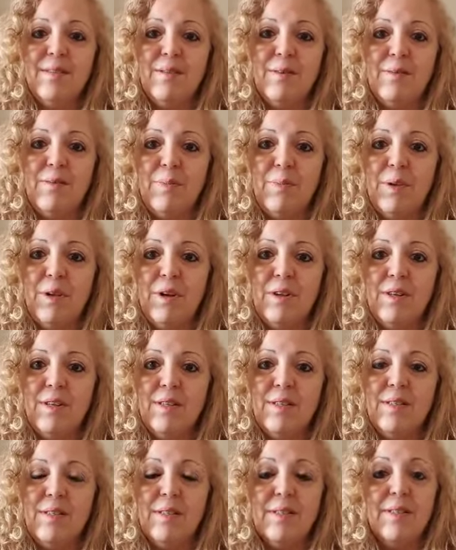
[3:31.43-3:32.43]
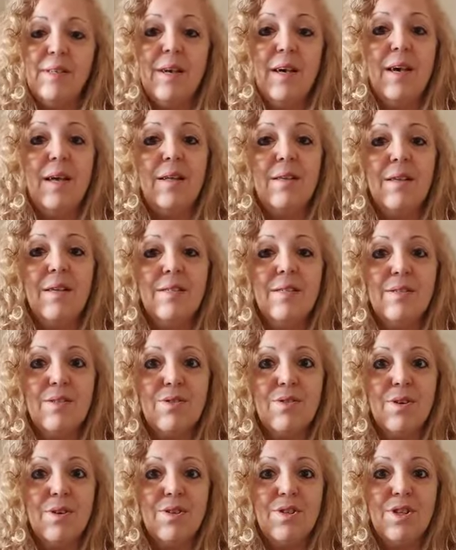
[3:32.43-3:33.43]
ribbing on it, and yes, it's
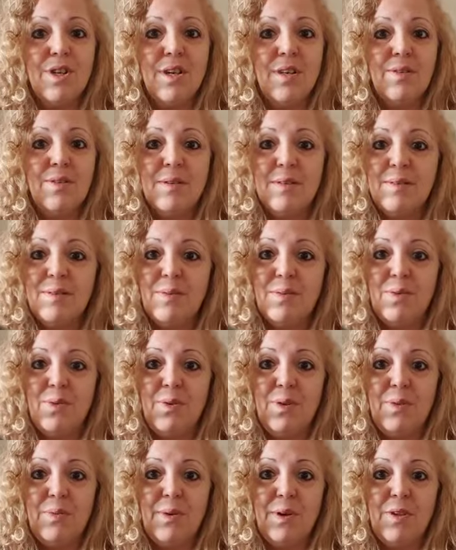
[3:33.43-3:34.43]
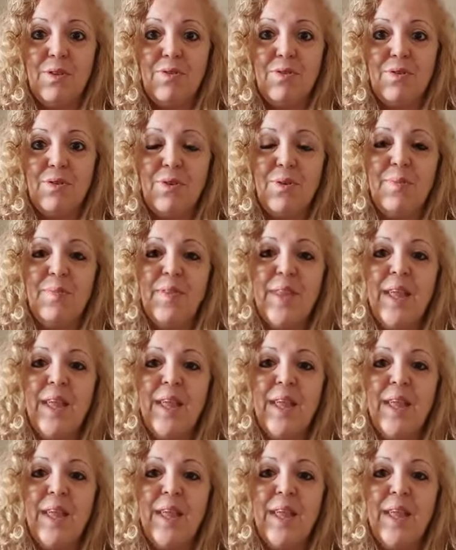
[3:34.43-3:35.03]
crocheted all the way through.